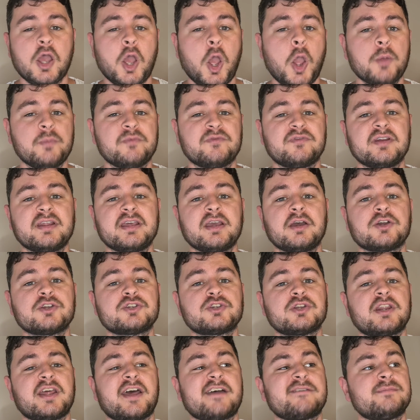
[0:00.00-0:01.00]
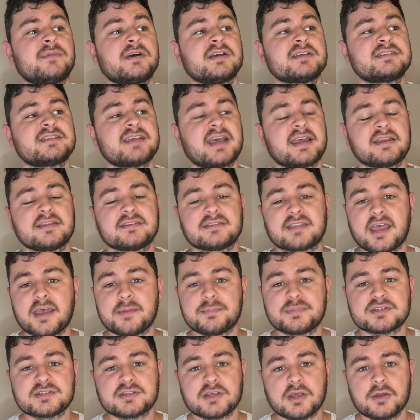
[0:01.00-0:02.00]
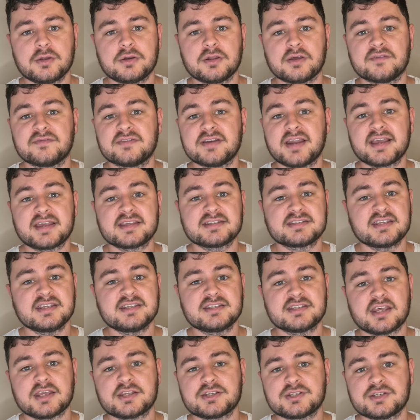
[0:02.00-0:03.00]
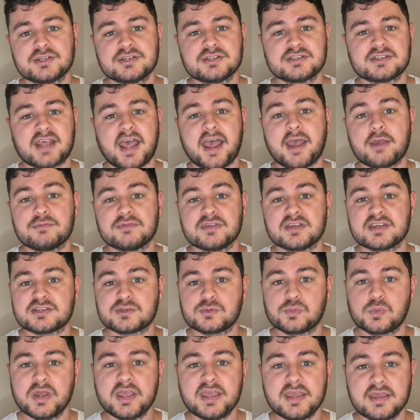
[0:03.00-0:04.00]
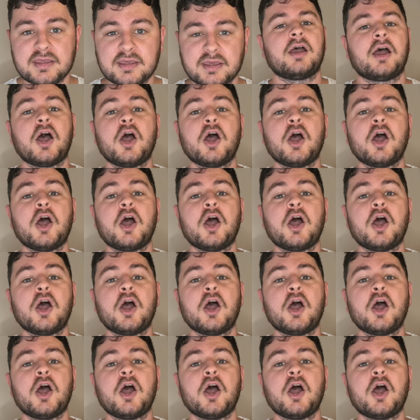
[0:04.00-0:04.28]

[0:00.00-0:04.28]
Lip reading: Hopefully I should have my 2nd episode of Legacy Sessions out this week.